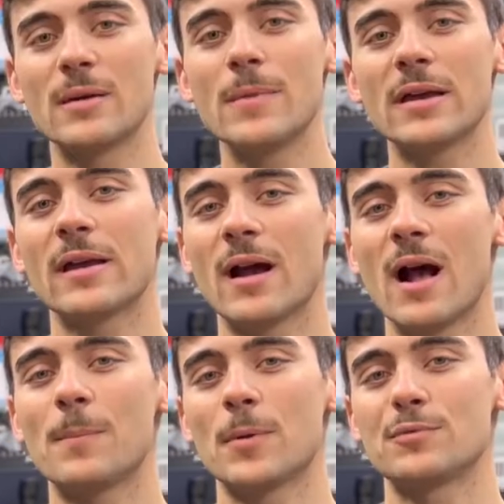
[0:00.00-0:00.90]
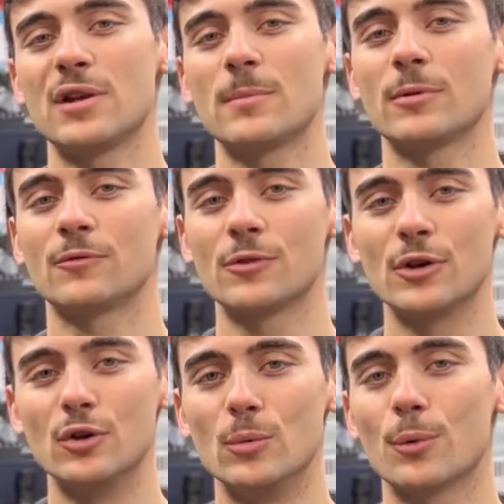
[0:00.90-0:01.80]
make a hop-up chamber for
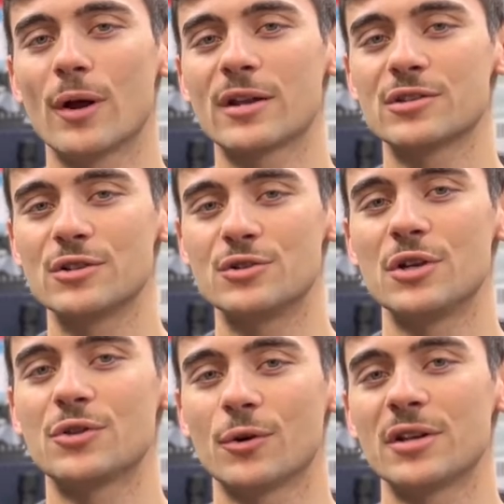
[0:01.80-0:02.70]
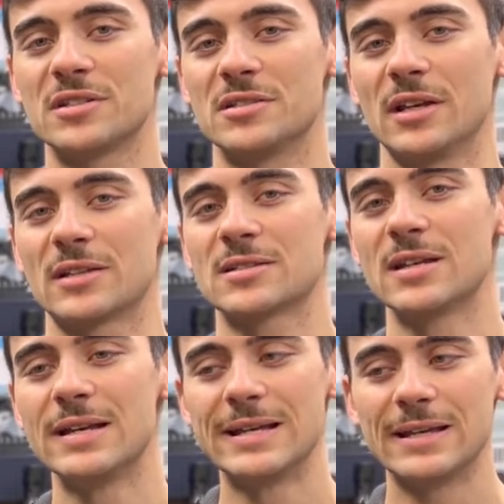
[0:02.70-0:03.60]
the ARES G36.
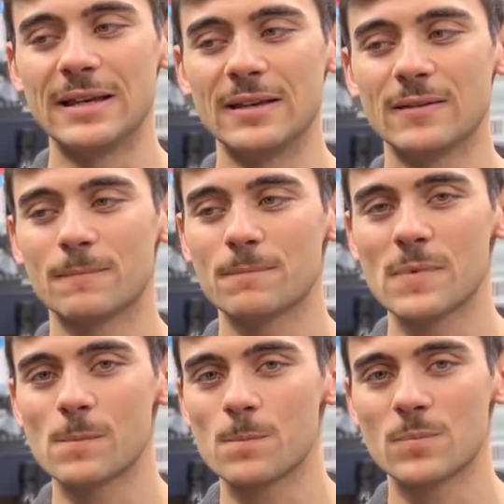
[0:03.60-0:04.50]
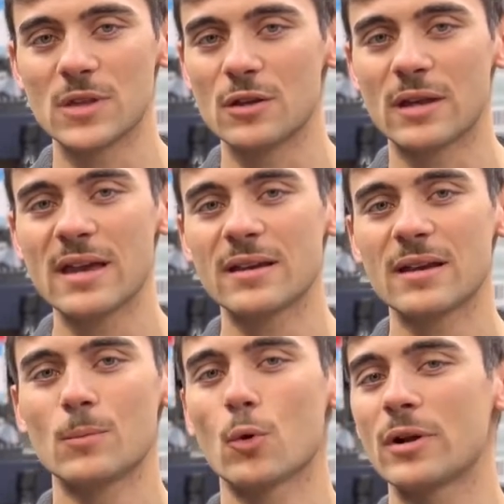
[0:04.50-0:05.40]
You can't
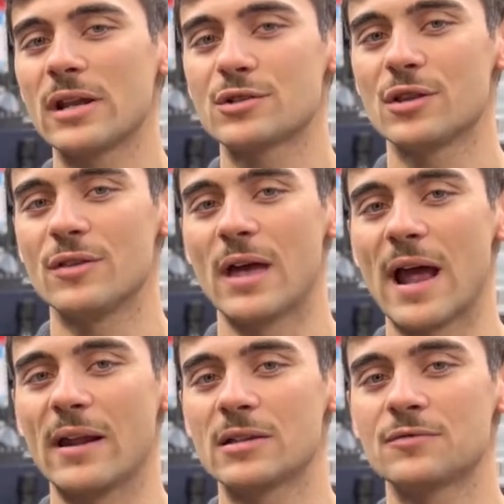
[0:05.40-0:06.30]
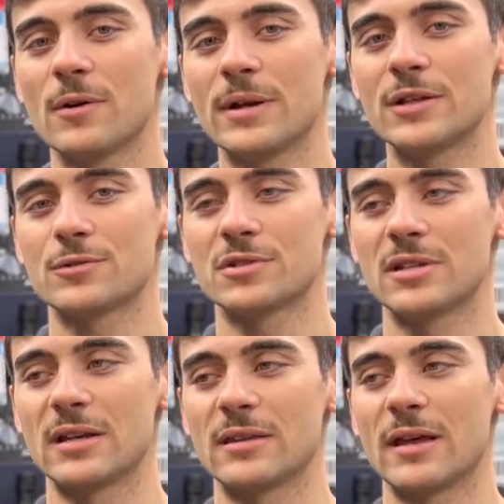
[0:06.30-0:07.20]
get more niche than that. It's very
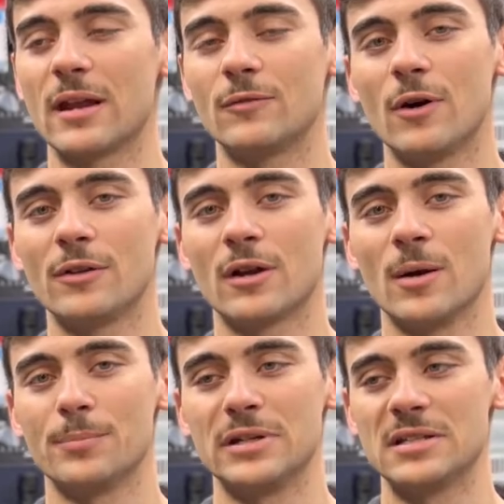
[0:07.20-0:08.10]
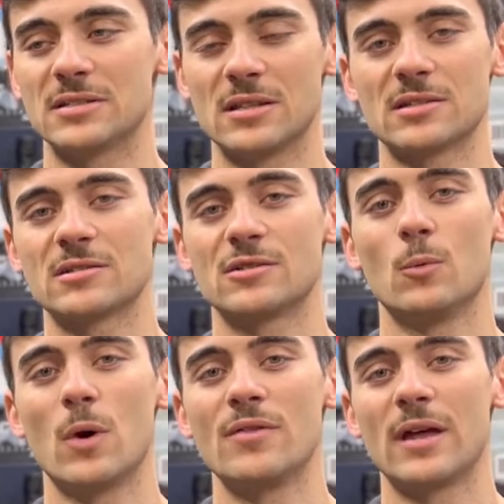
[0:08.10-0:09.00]
interesting that out of all the companies, this is the
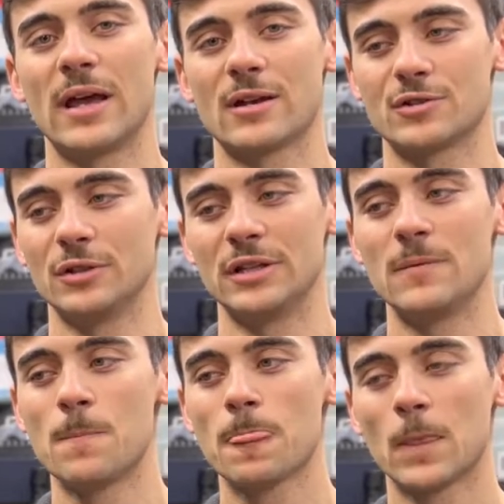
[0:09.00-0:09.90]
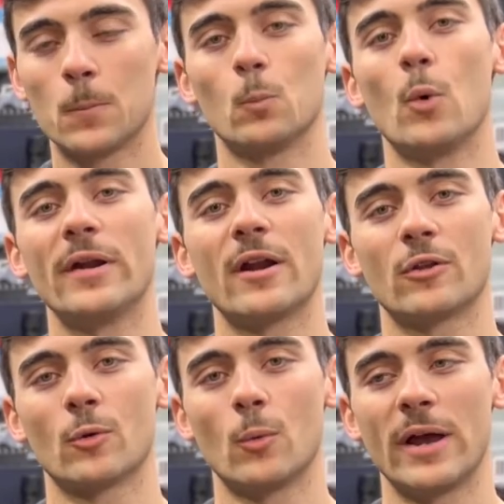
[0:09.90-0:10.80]
one that actually went out
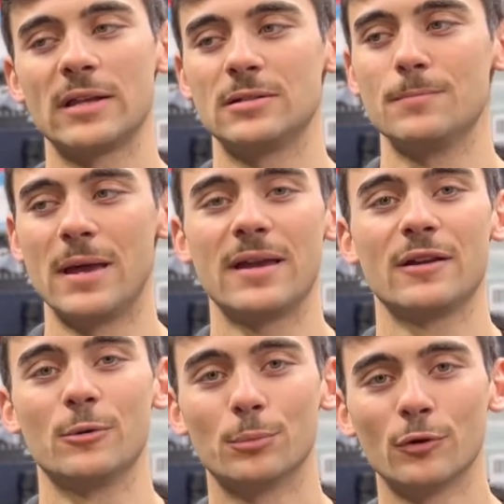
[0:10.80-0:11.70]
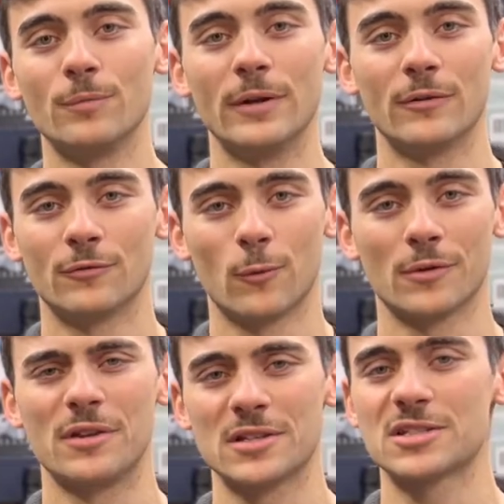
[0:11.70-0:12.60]
of their way to make an improvement
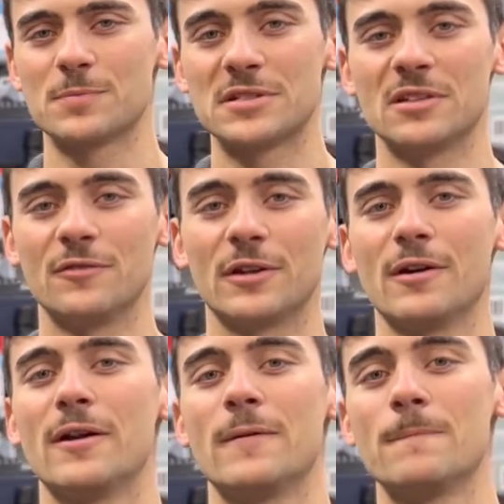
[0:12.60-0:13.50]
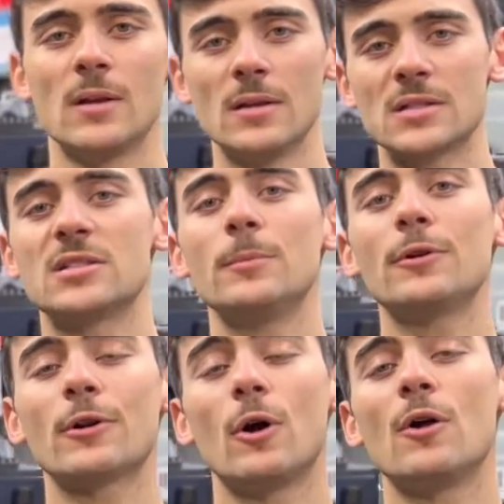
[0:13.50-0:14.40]
for this specific gun.
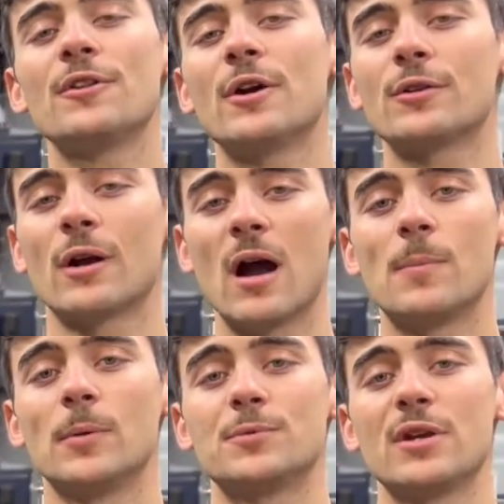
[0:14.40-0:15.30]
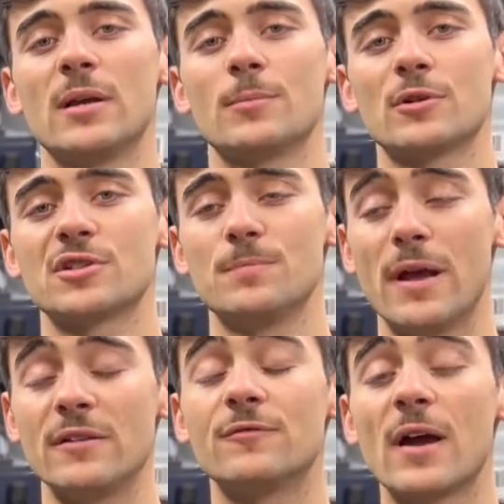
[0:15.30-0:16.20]
Similar to all the other hop-up chambers
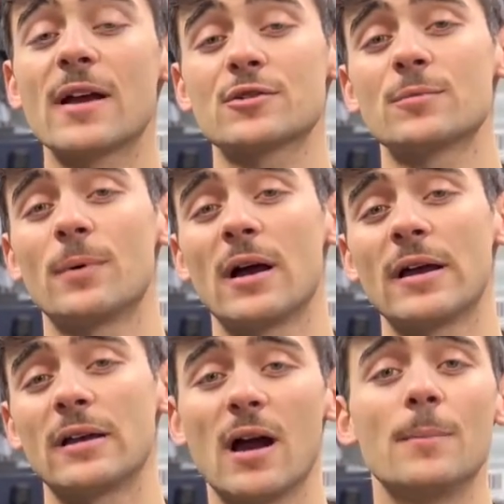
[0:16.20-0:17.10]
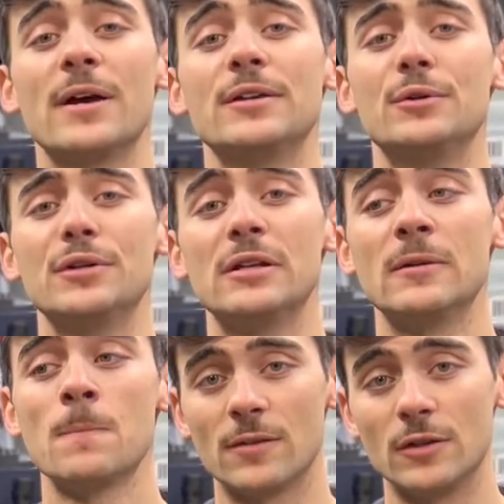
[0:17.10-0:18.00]
manufactured by Combat
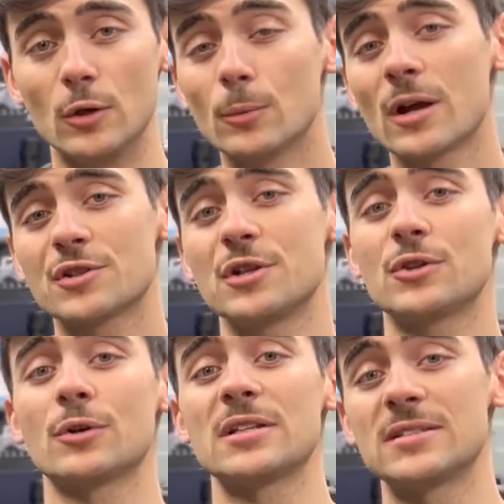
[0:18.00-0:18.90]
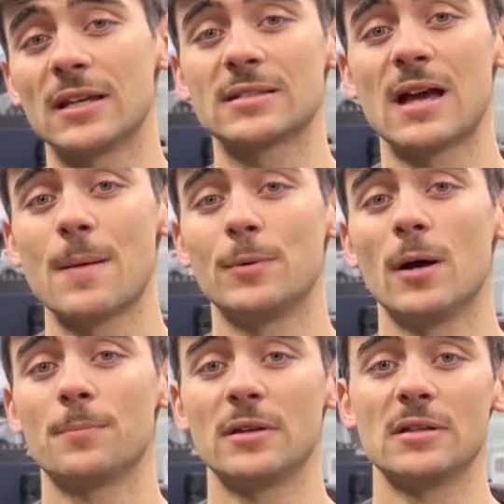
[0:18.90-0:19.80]
Union, the ARES G36
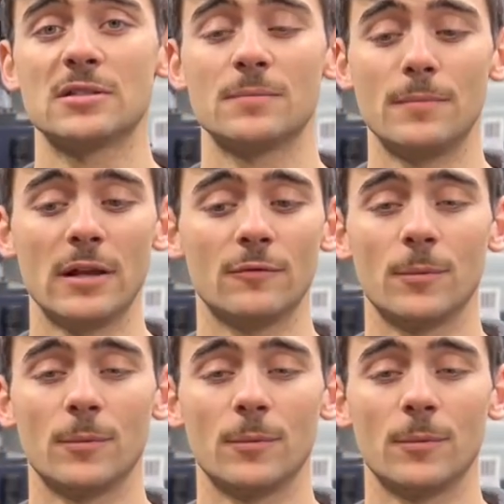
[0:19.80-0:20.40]
hop-up is made of a